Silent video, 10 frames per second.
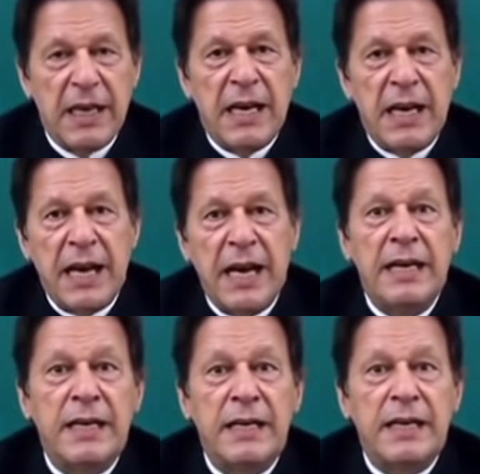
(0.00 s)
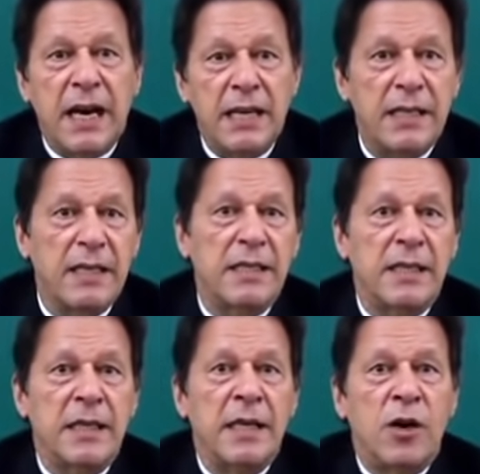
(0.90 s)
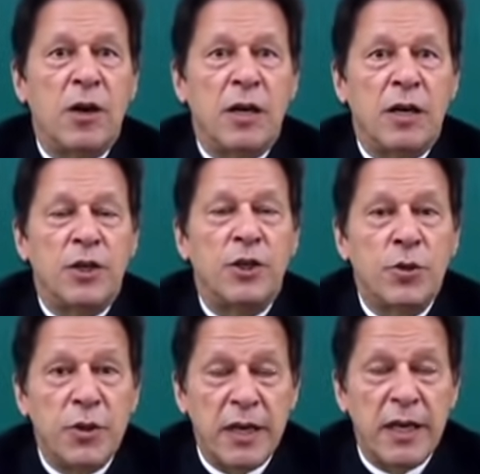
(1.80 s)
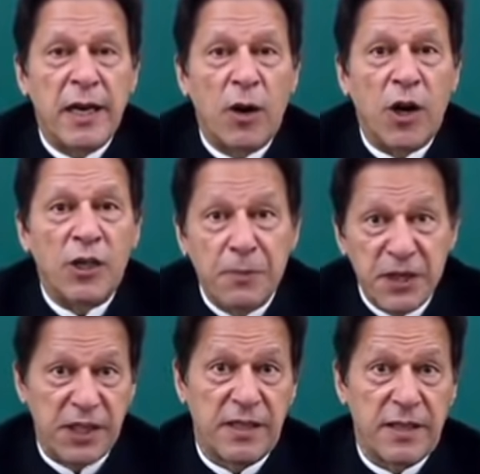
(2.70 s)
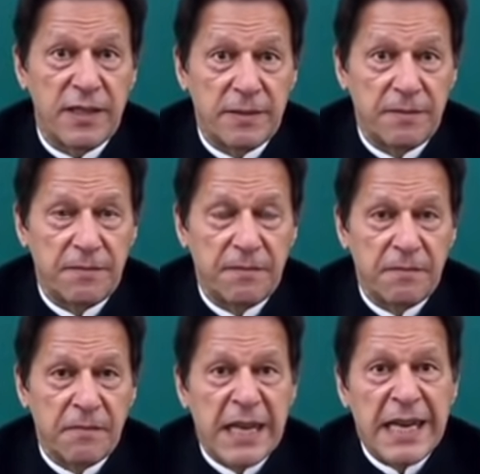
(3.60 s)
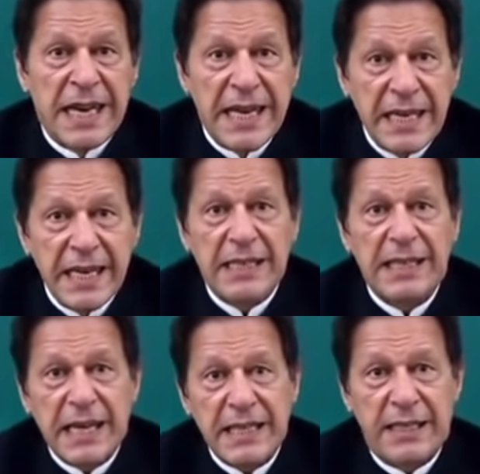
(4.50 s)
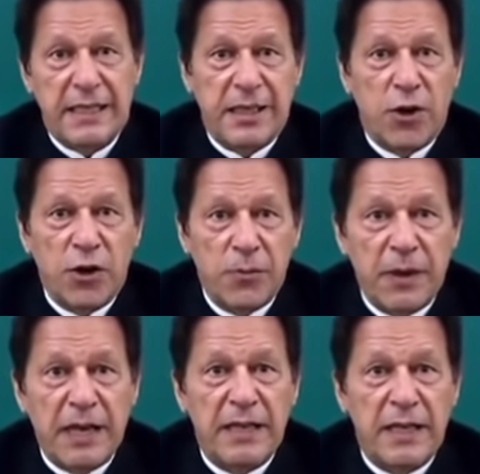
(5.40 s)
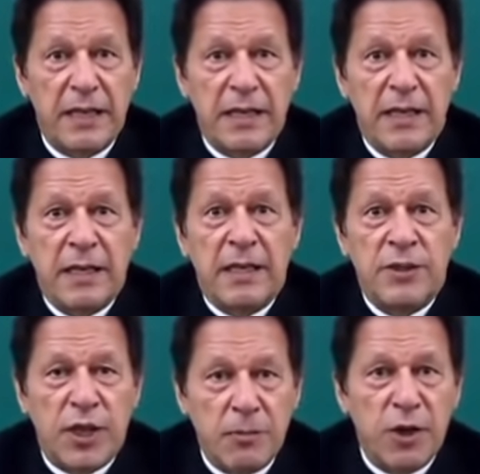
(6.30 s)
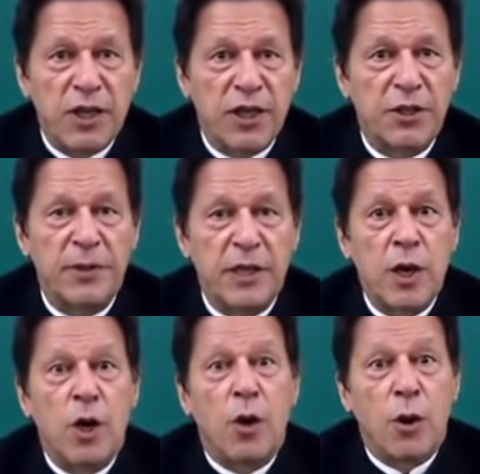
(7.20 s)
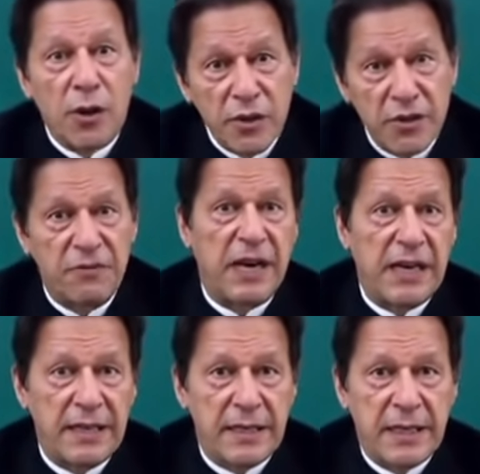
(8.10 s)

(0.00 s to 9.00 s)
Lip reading: held under the UN auspices. India's action in occupied Jammu and Kashmir also violate